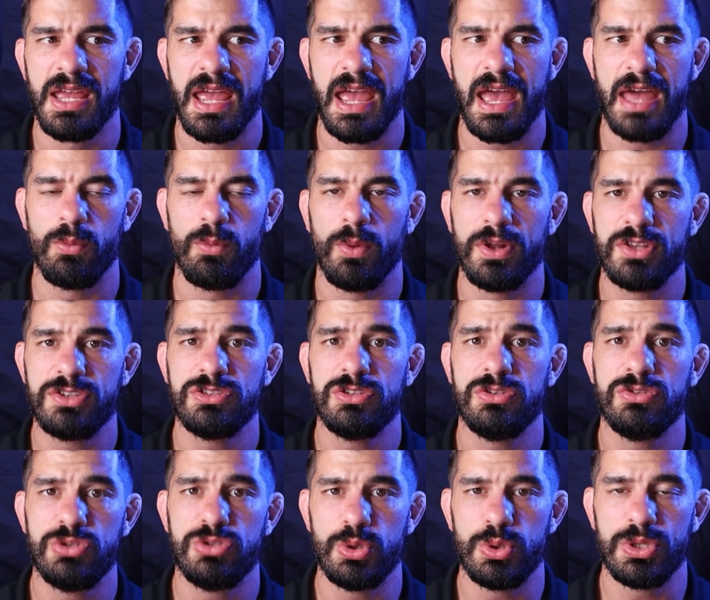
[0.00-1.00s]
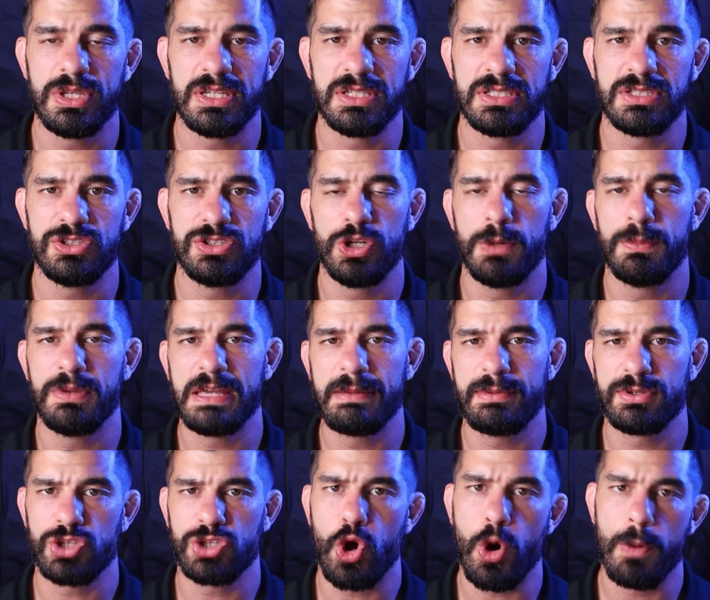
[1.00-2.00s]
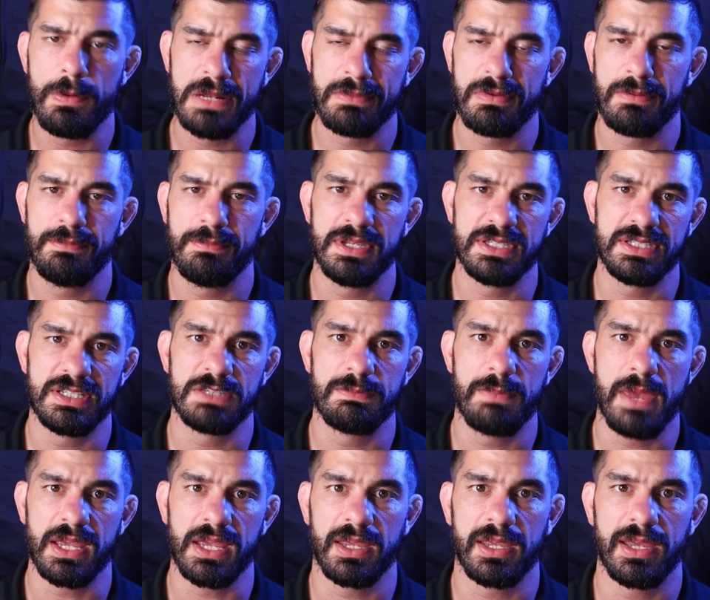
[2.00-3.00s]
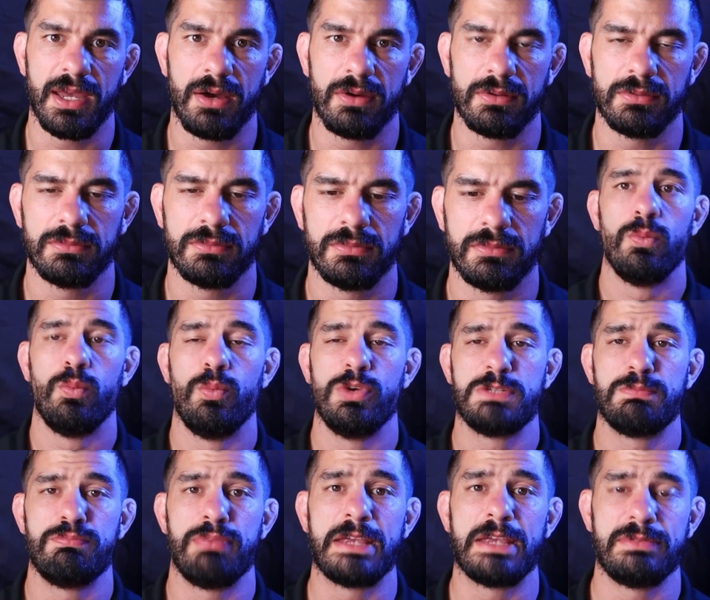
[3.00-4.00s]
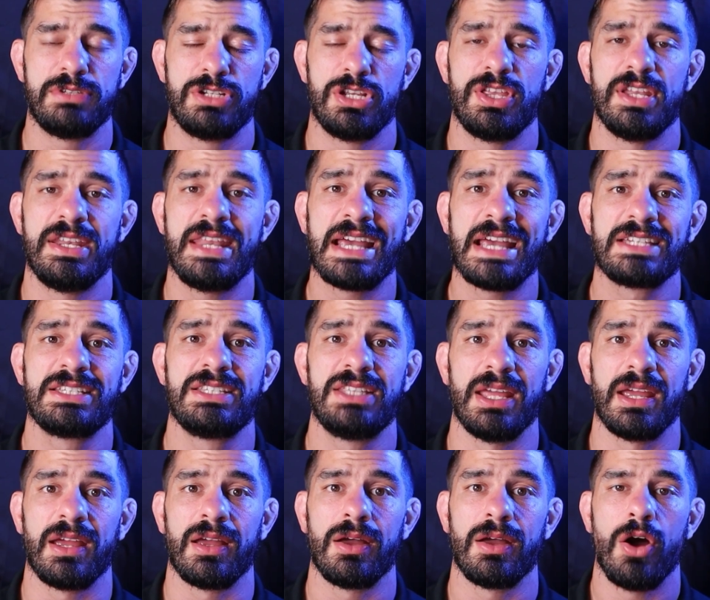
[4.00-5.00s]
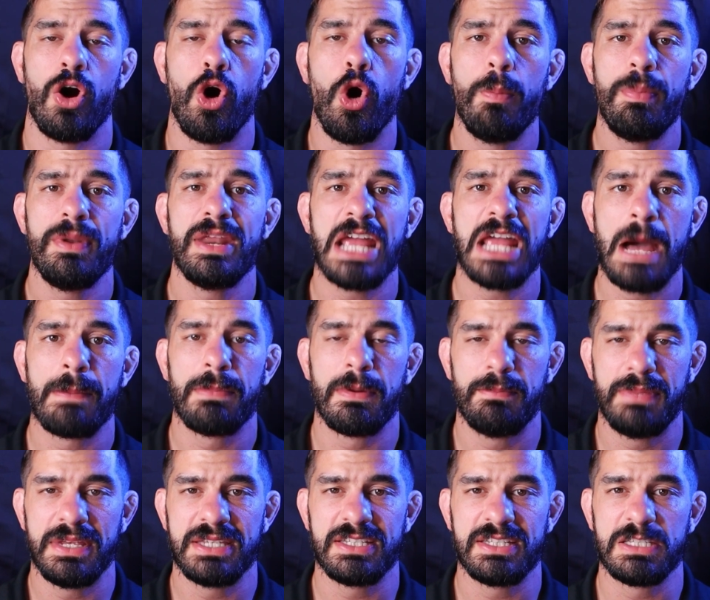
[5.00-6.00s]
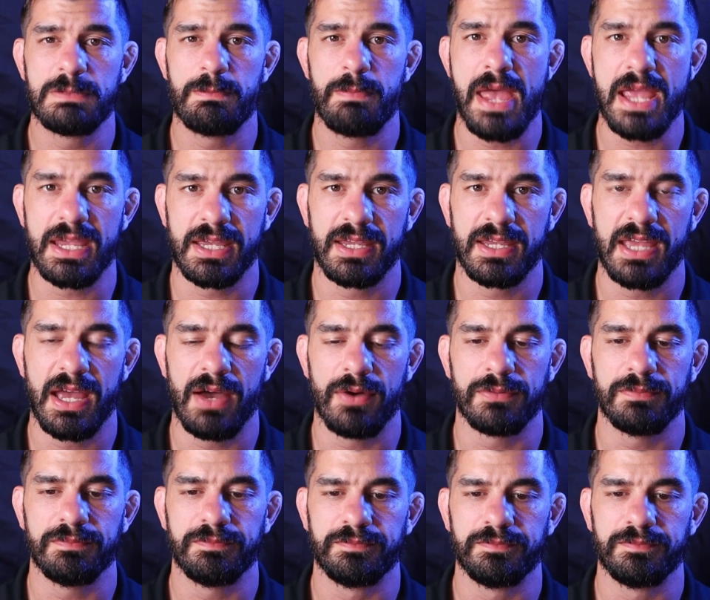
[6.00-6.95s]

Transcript: And once you do this, you'll be able to open up a business bank account. Which brings you to the next thing, opening up a business bank account.